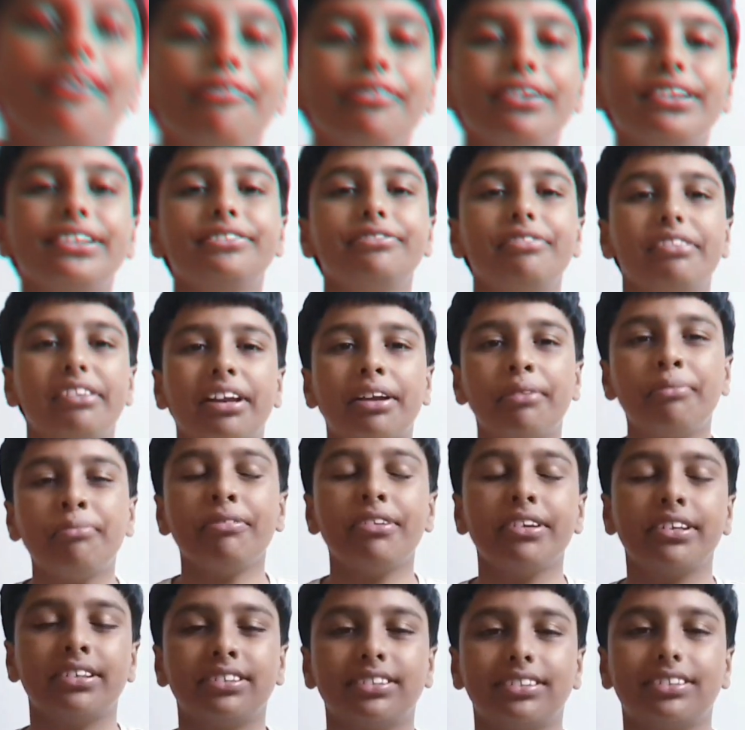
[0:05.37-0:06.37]
friends, welcome
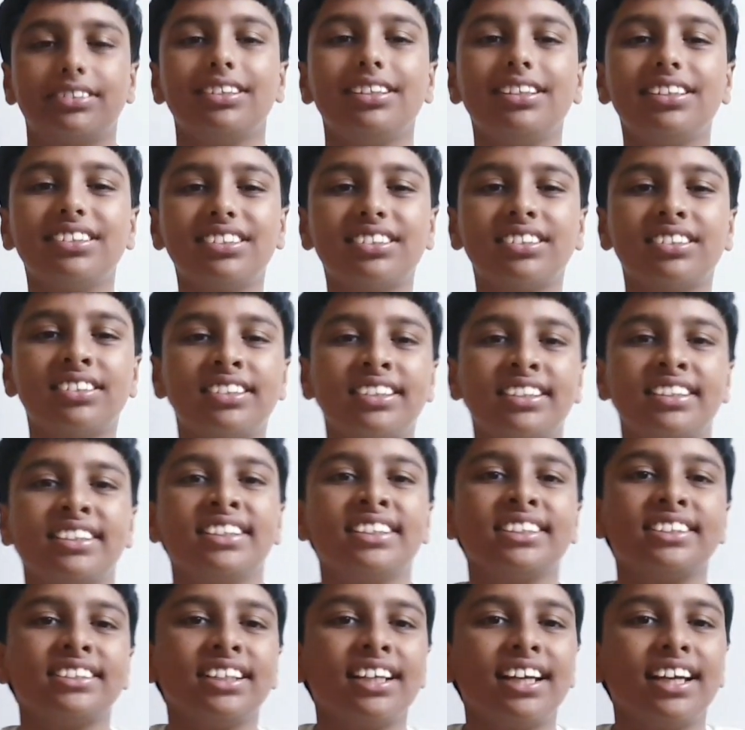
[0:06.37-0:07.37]
to Himself. So today
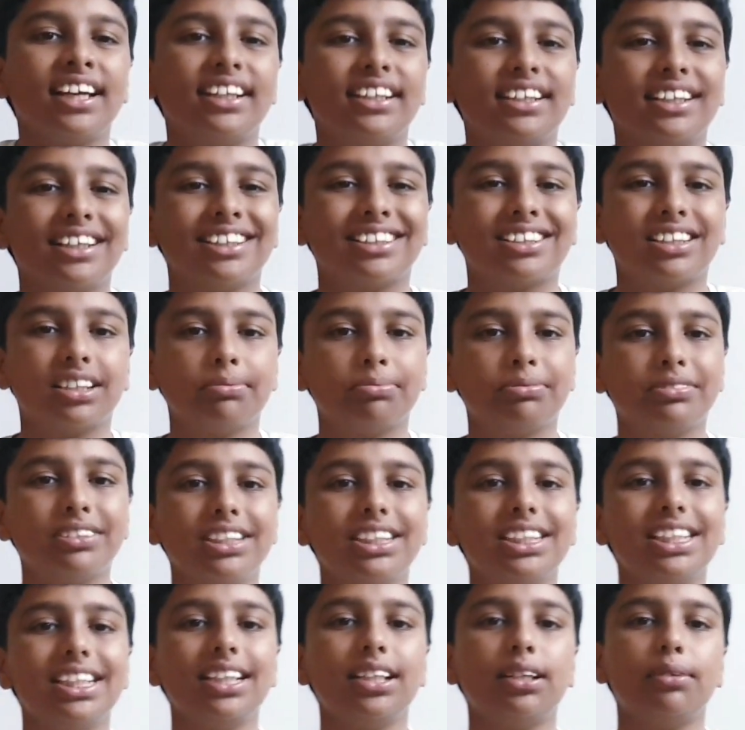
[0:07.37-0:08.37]
is the 80th
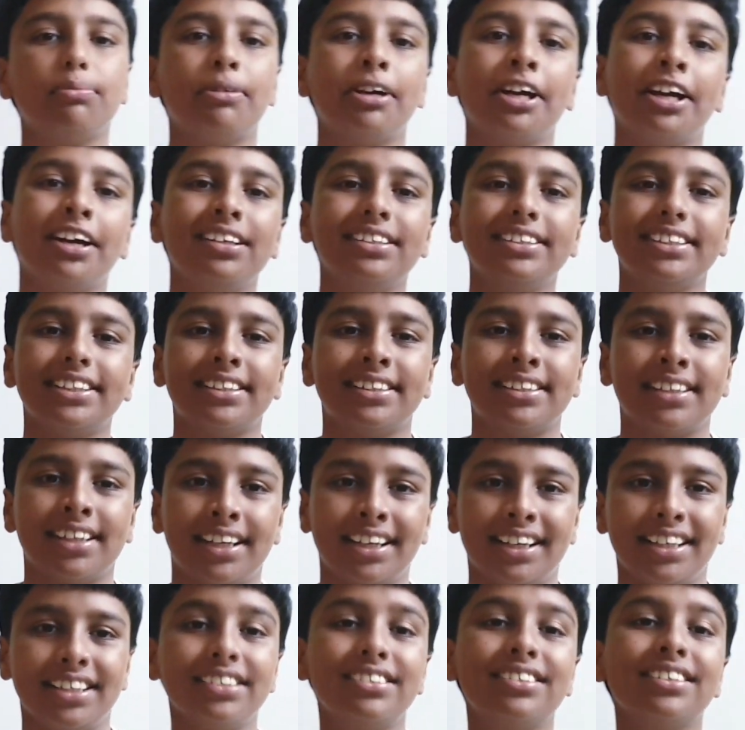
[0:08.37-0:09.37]
episode in the biology
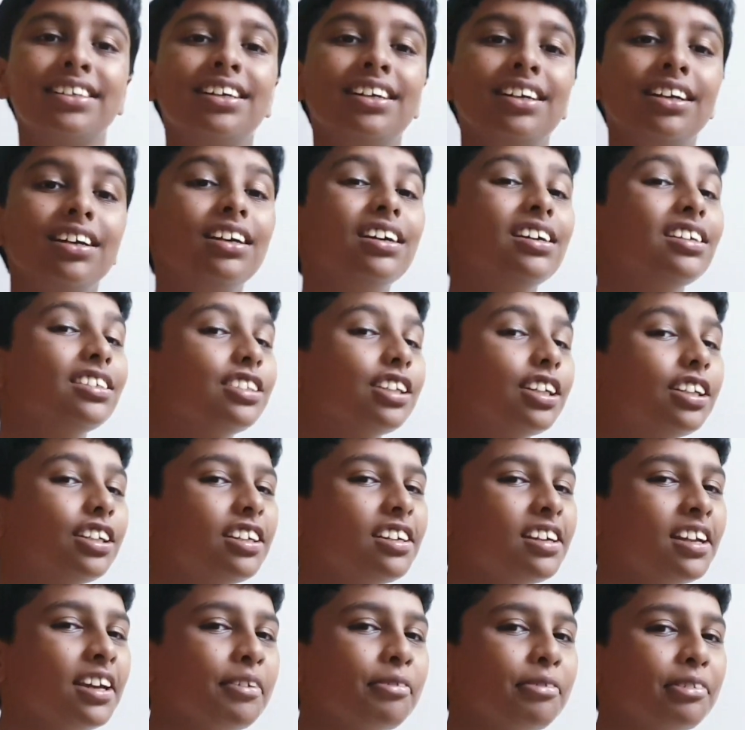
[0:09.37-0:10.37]
series. So
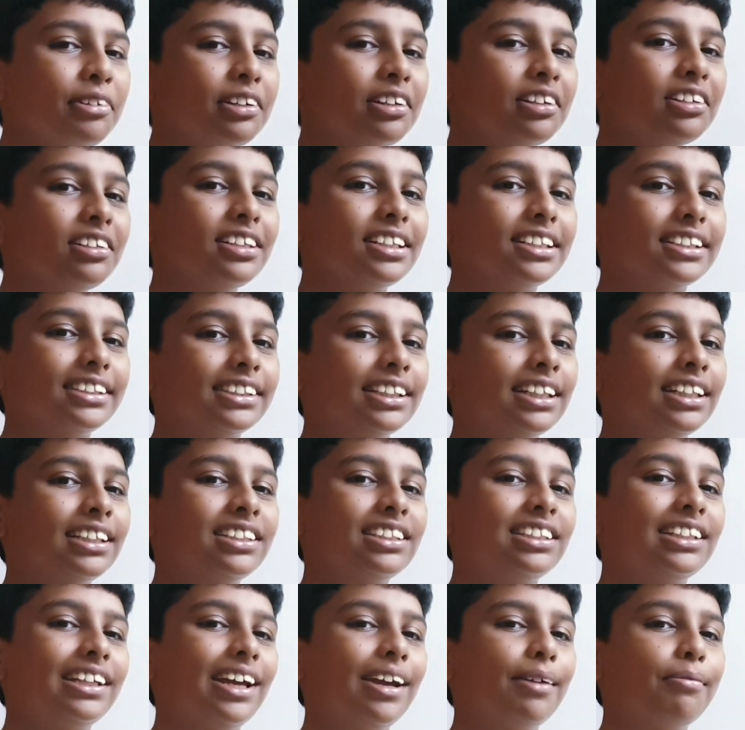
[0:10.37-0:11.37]
today we're going to
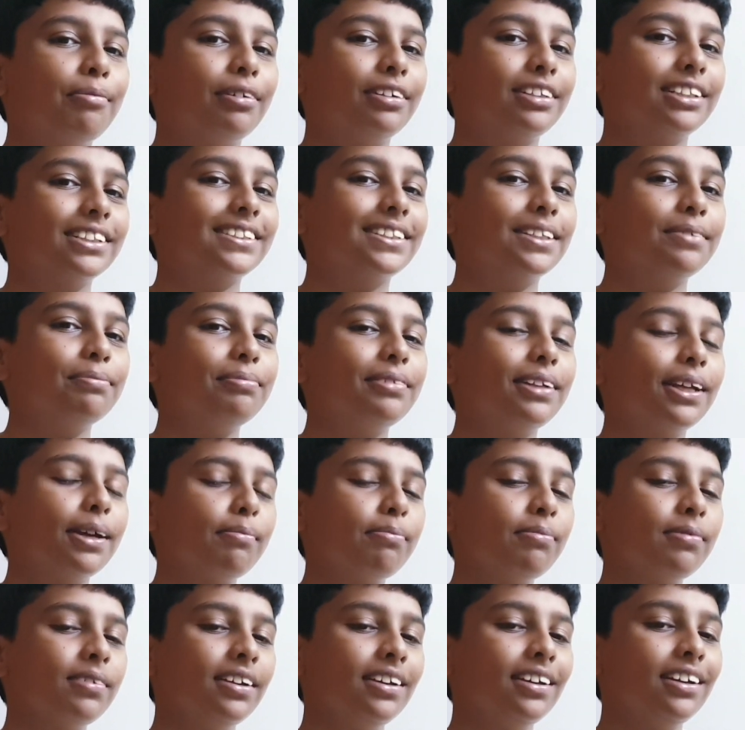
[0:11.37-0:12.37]
discuss about a symptom
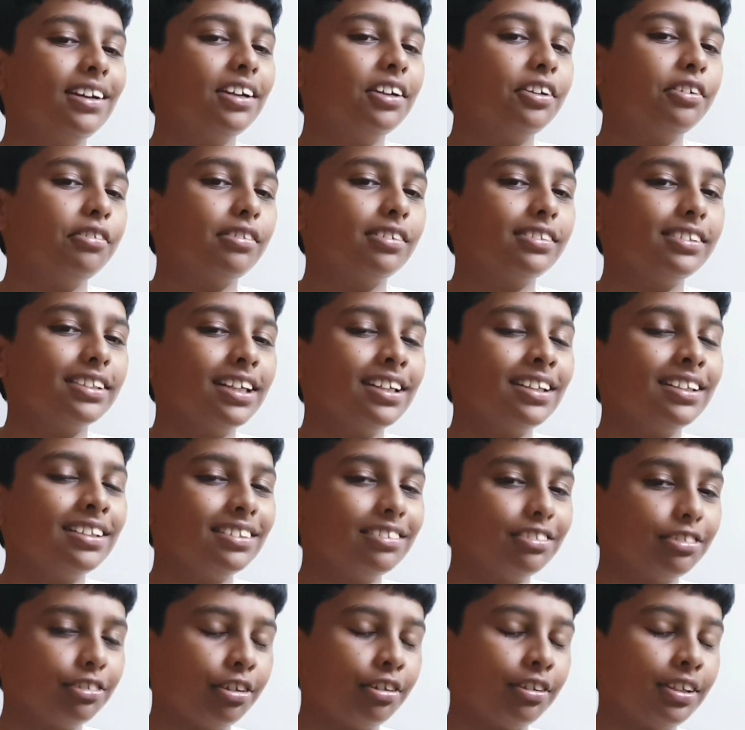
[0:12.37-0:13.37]

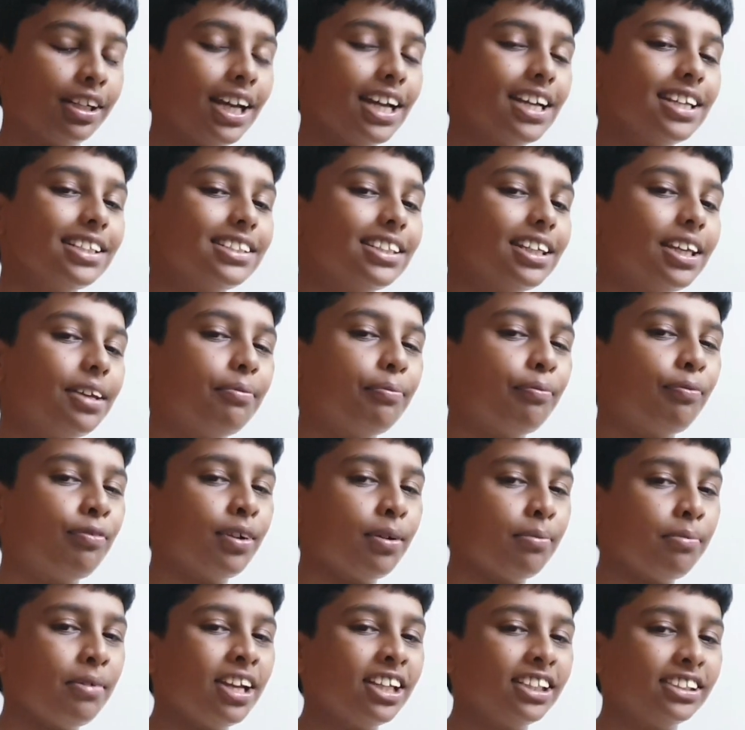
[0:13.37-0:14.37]
known as
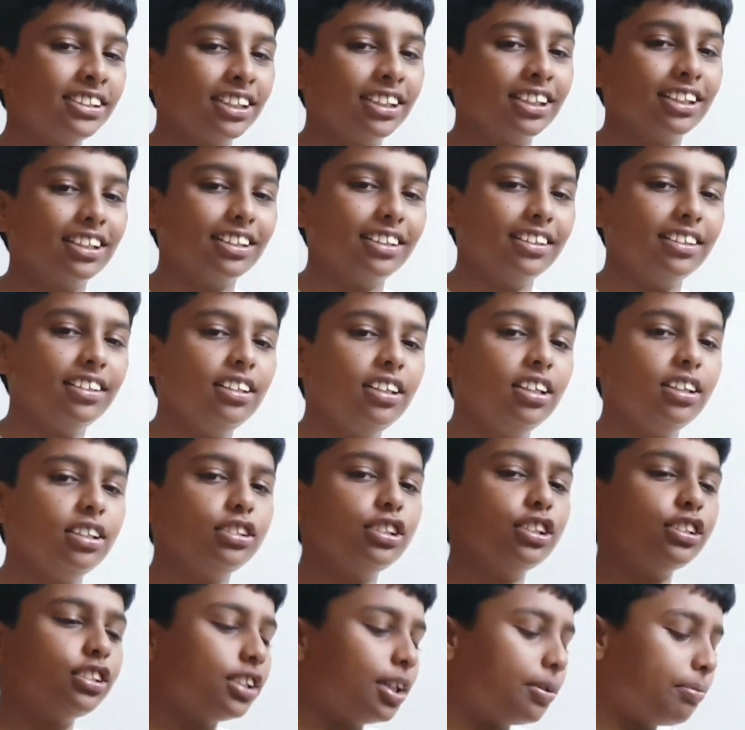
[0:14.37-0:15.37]
inflammation.
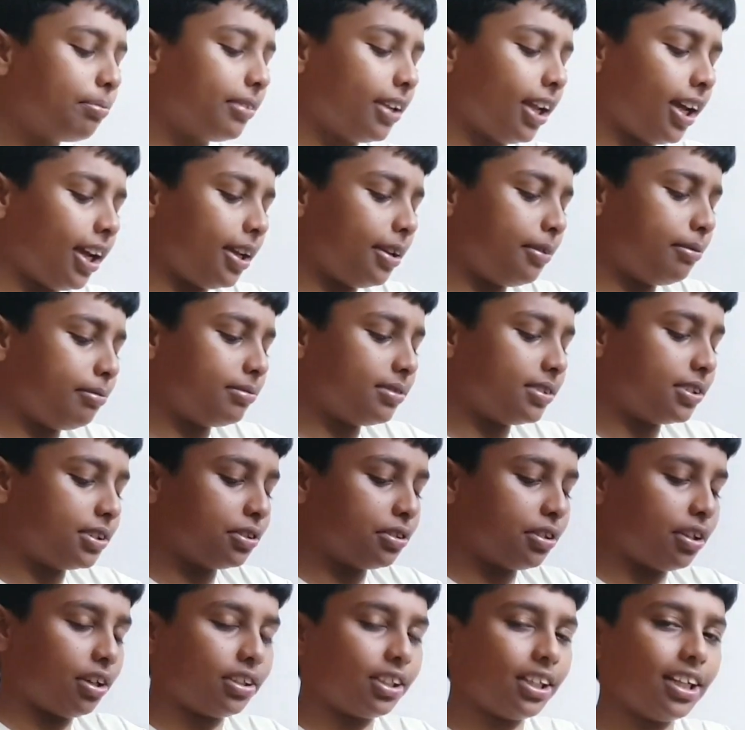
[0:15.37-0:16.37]
So sometimes you
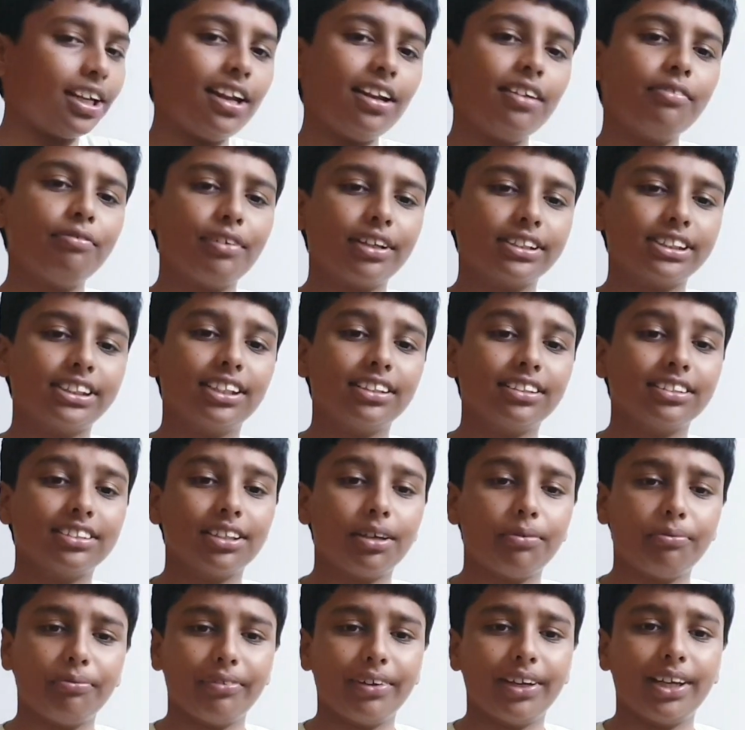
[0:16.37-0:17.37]
got an infection
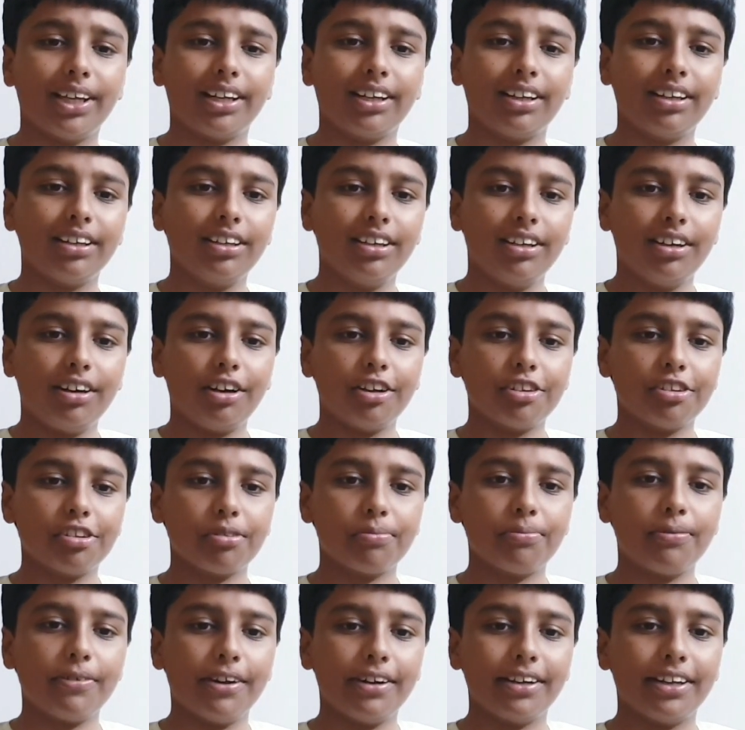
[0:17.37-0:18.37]
somewhere on your
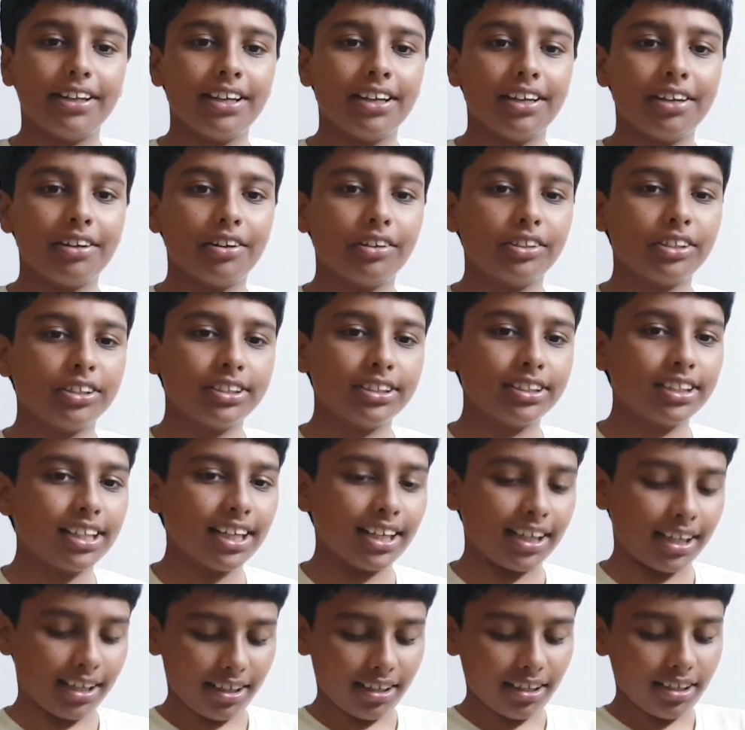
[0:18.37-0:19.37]
body, on your
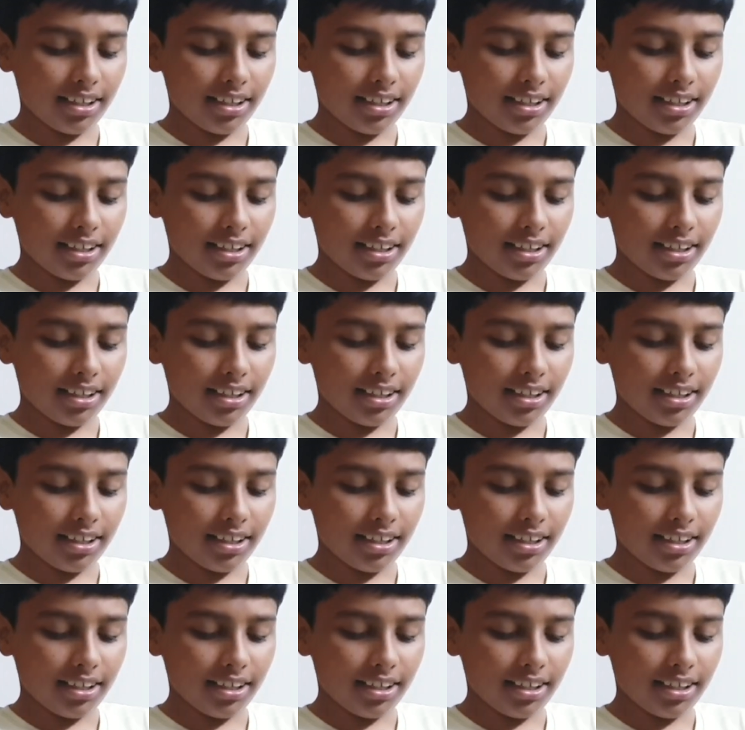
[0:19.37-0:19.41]
skin.